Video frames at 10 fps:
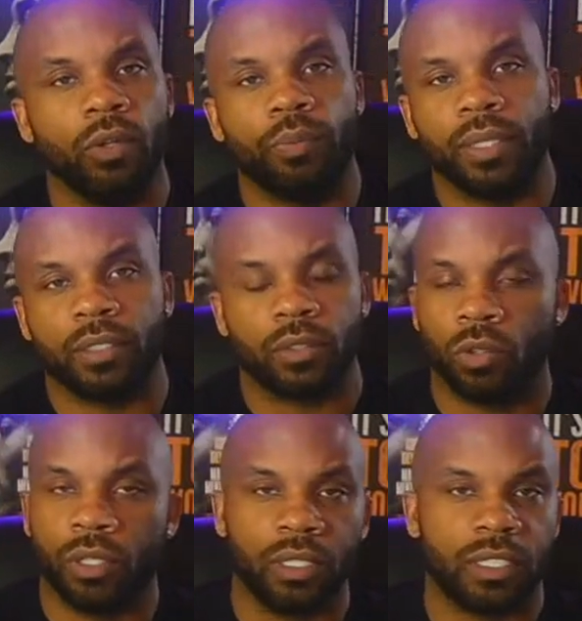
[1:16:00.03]
business
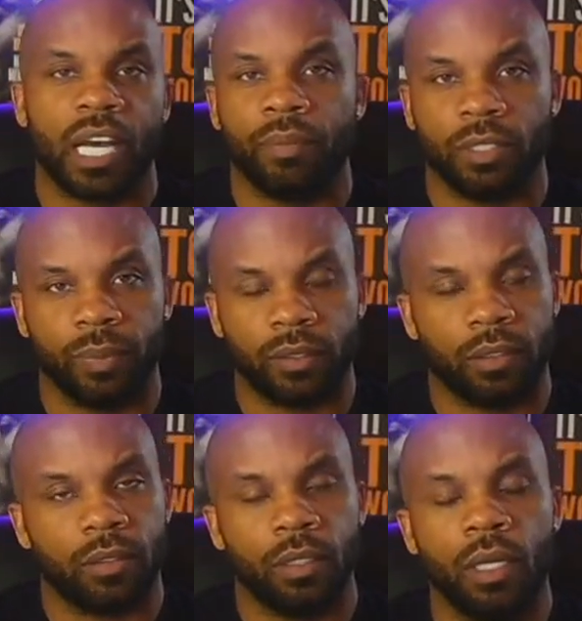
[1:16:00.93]
or an established
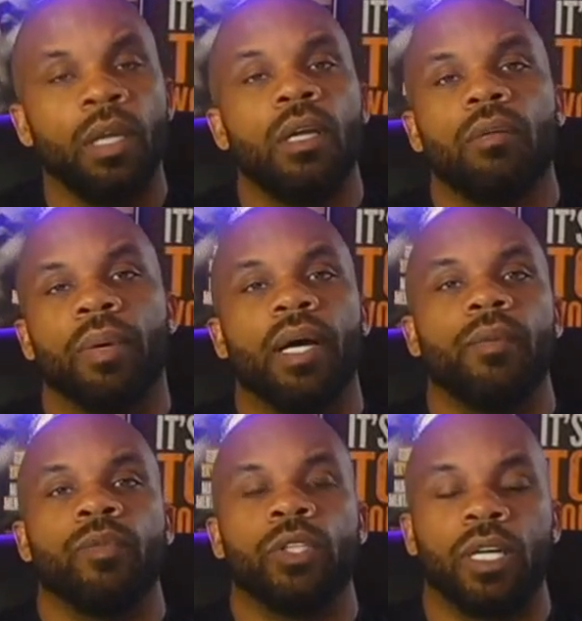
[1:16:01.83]
business, but
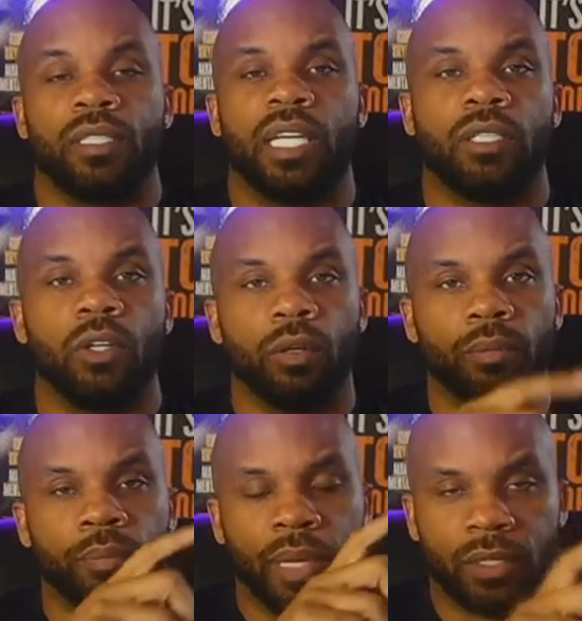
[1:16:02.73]
you're going to take your,
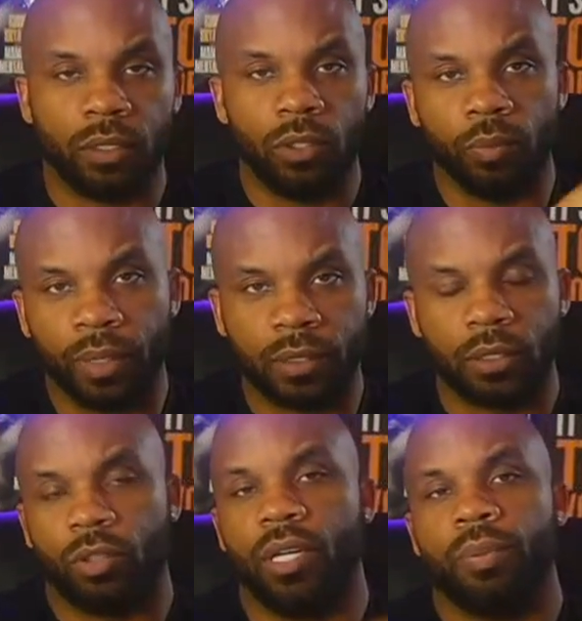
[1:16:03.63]
based on your business
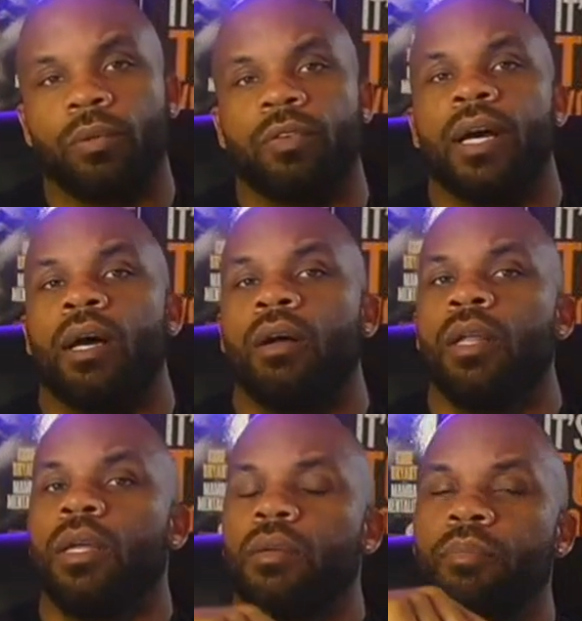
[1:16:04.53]
credit profile,
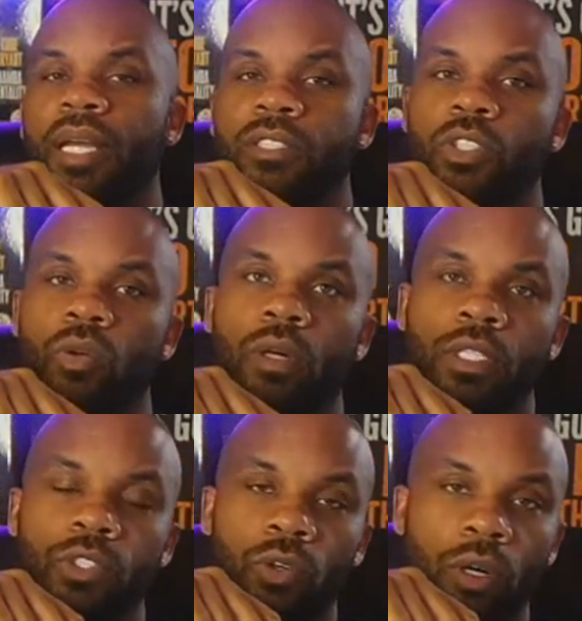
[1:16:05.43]
based on
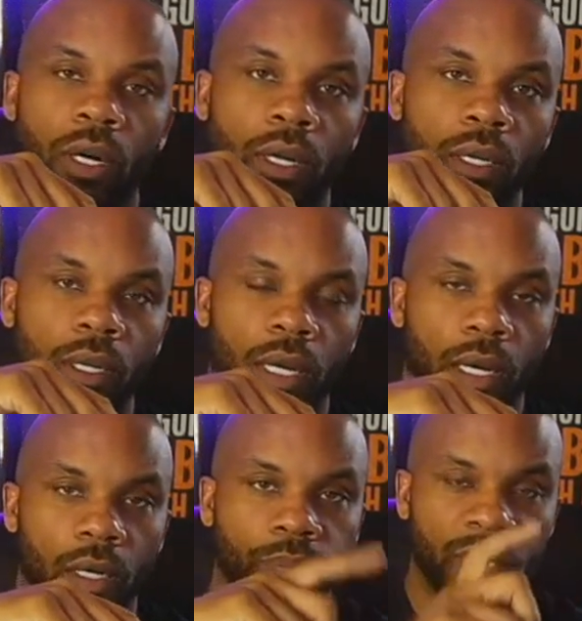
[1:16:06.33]
your
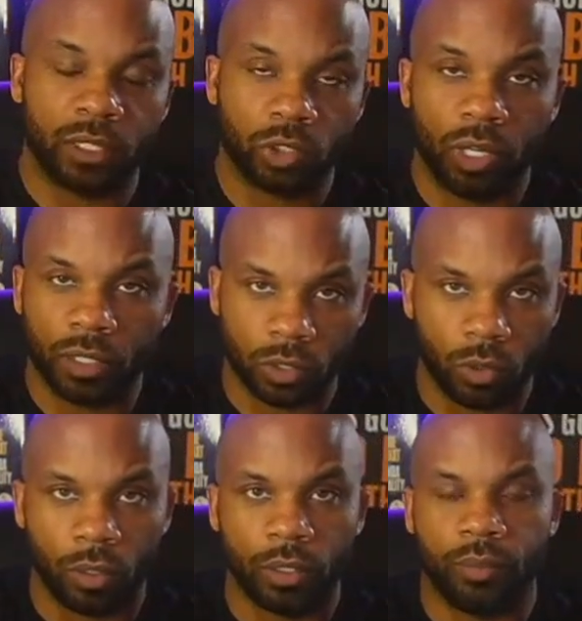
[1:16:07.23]
uh, business credit
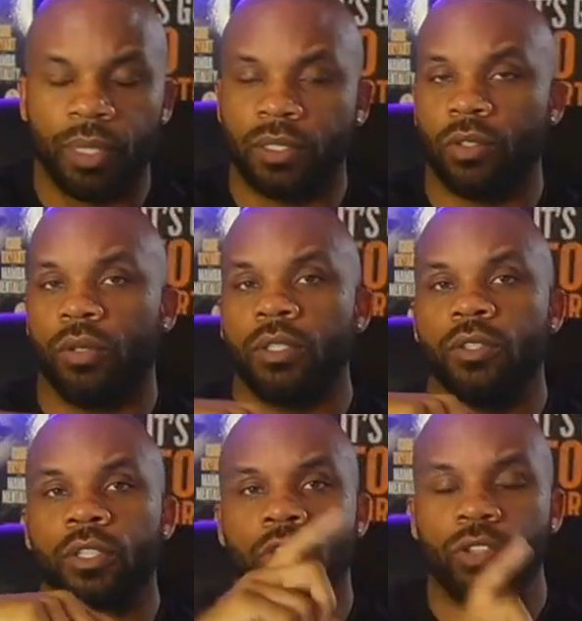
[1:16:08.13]
scores, based on your,
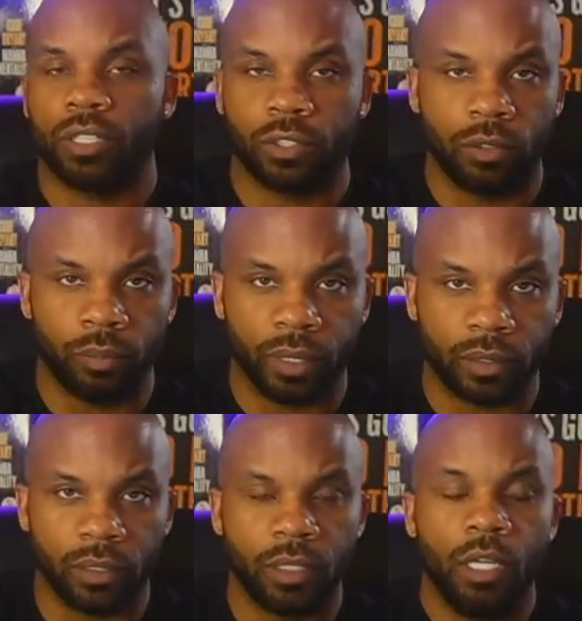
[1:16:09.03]
the structure of your
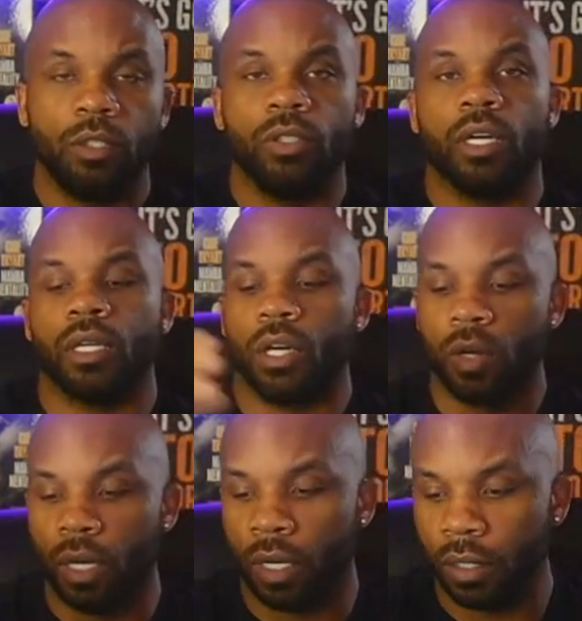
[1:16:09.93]
business, you're going to go to
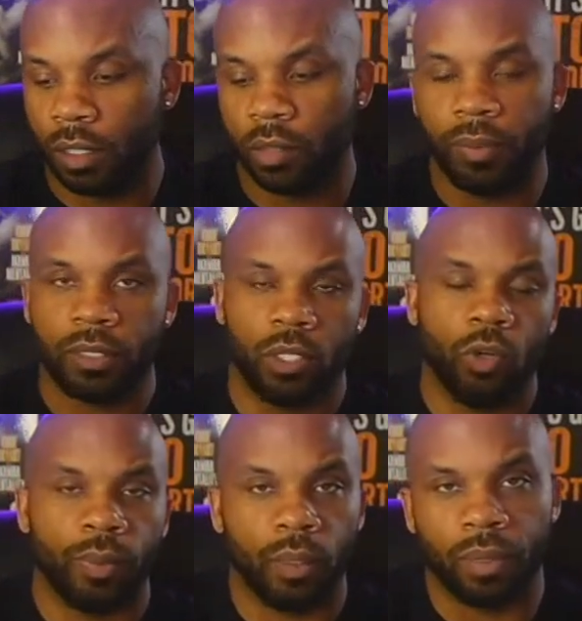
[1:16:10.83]
other companies and
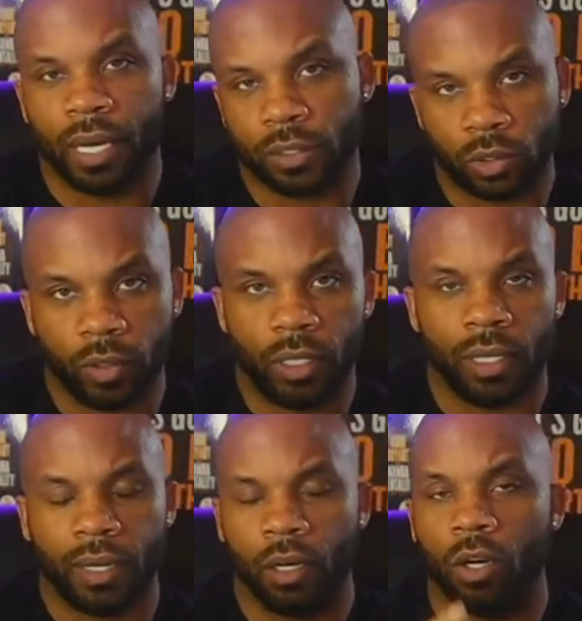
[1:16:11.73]
open up lines of credit
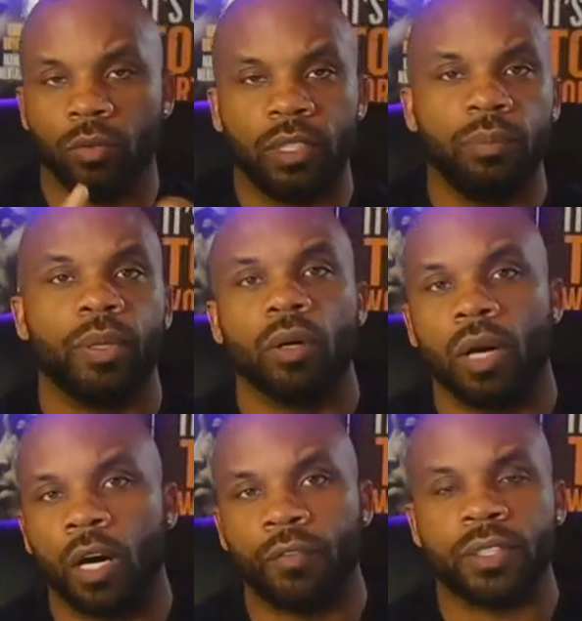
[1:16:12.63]
like Home Depot,
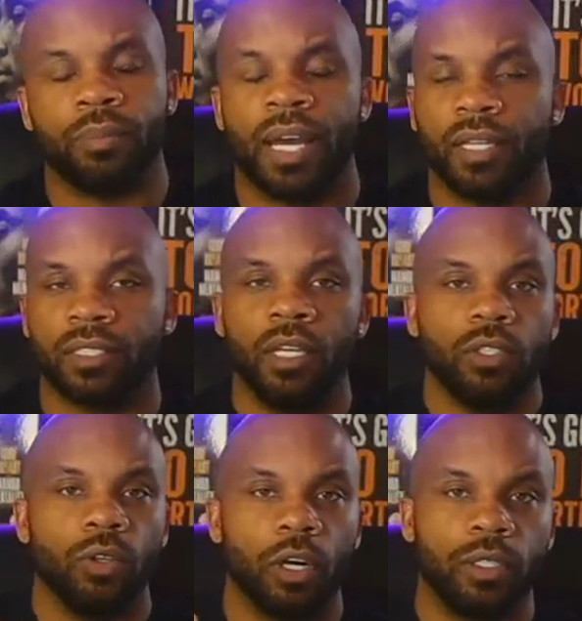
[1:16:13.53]
Office Max. You
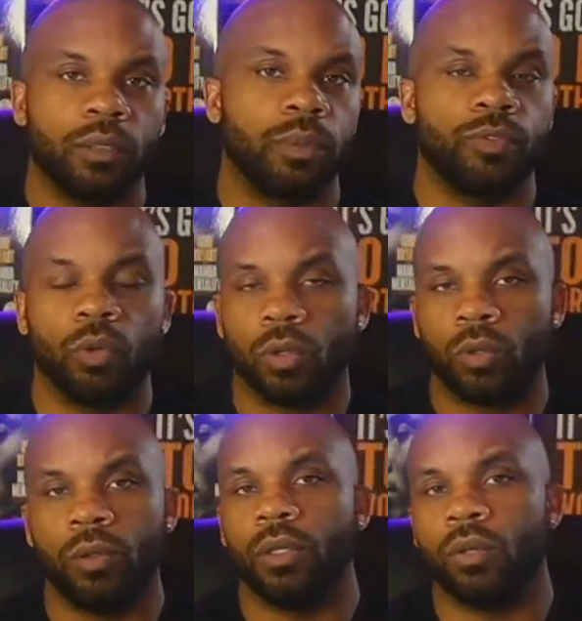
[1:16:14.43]
heard this before,
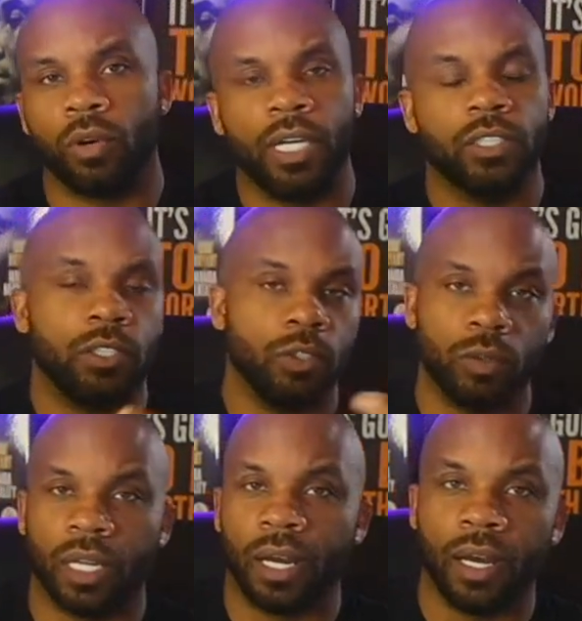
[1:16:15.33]
Quill, Grainger,
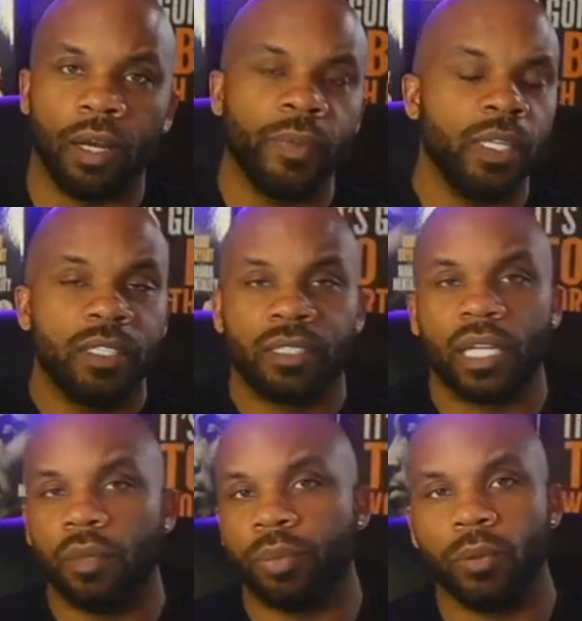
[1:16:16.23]
Uline,
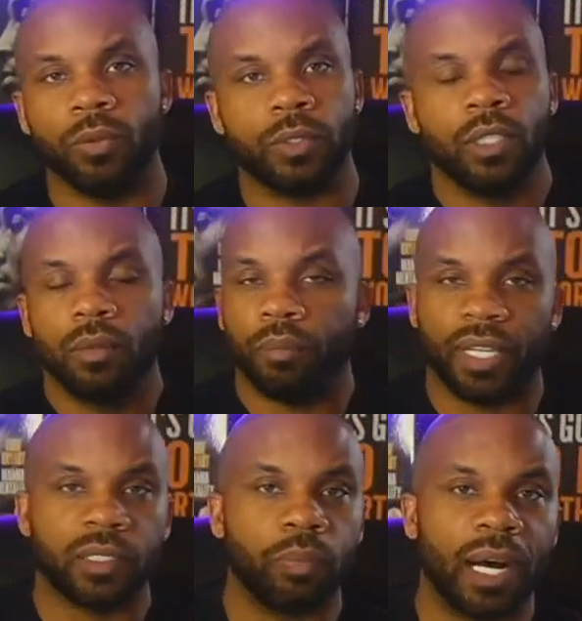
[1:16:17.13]
Staples,
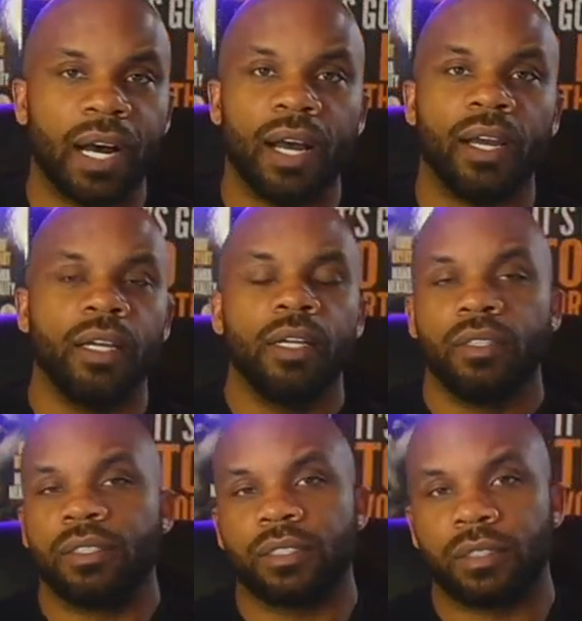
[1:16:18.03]
Best Buy,
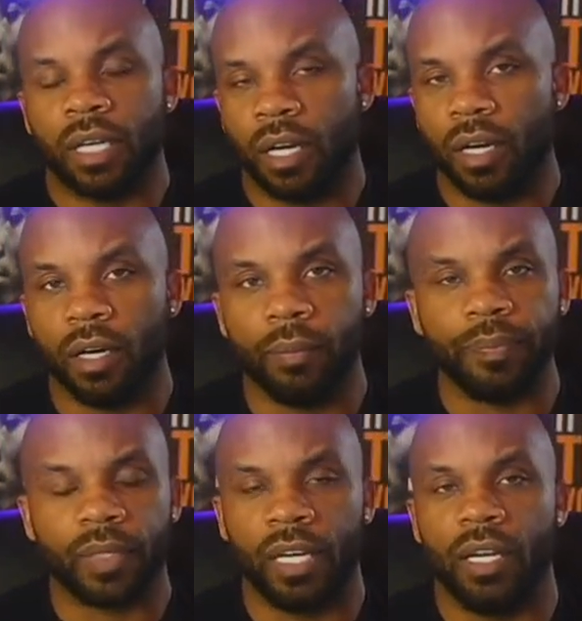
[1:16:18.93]
um,
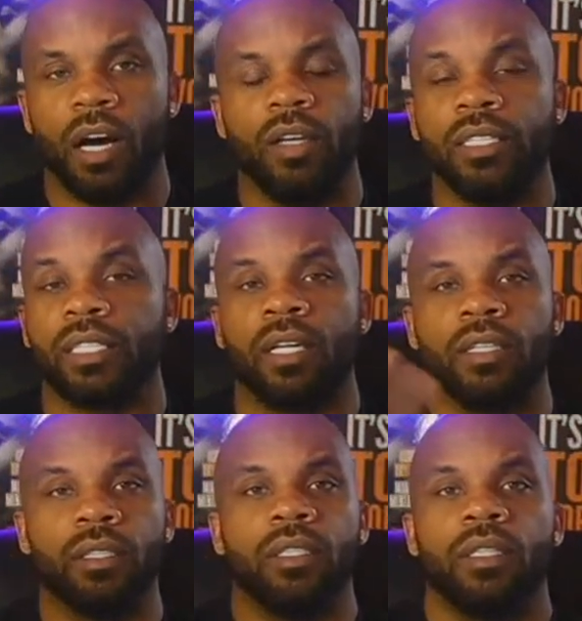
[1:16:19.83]
and all these
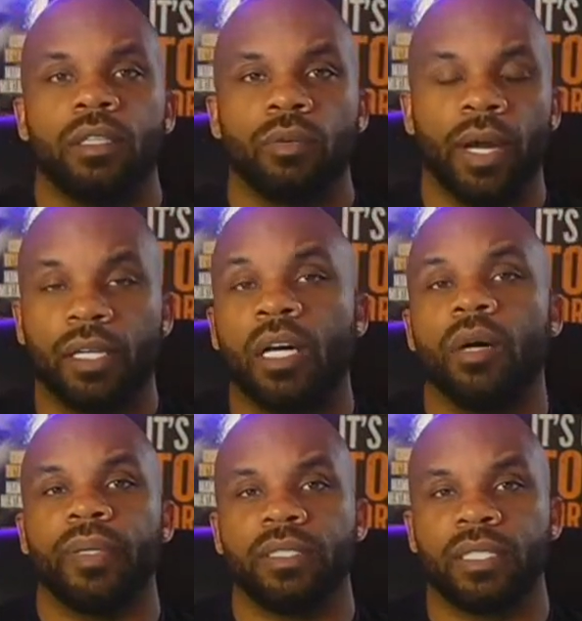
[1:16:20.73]
other right
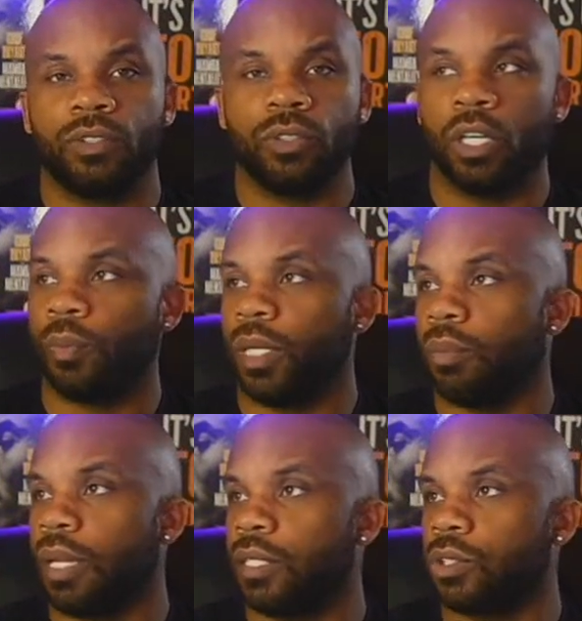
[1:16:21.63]
companies that you can open up
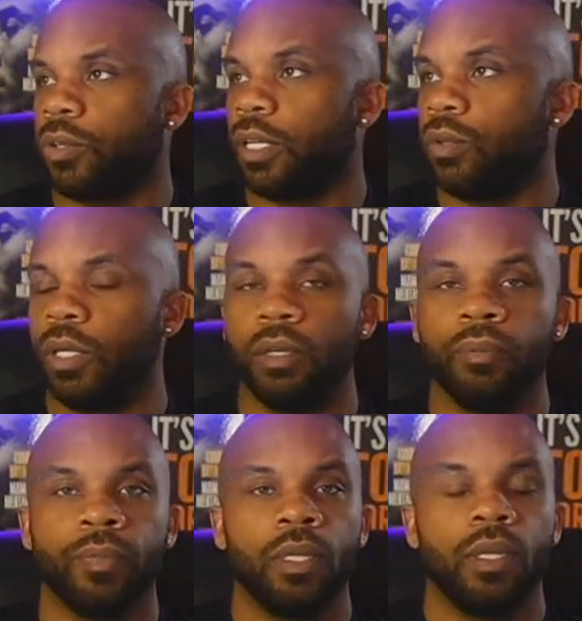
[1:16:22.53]
lines of credit with.
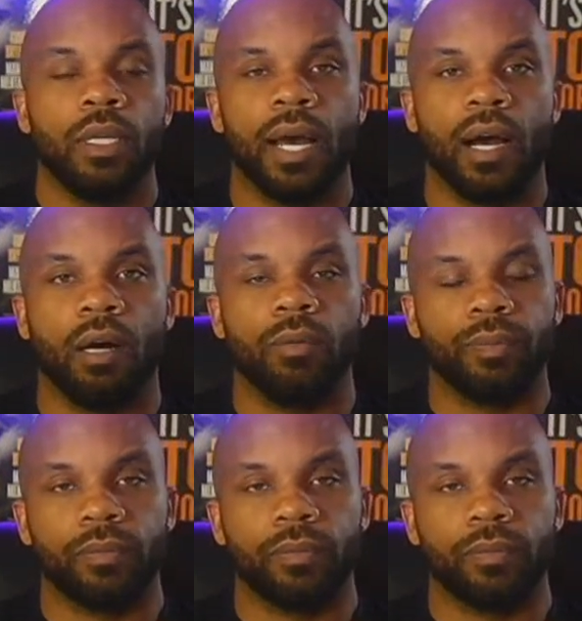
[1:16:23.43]
Now,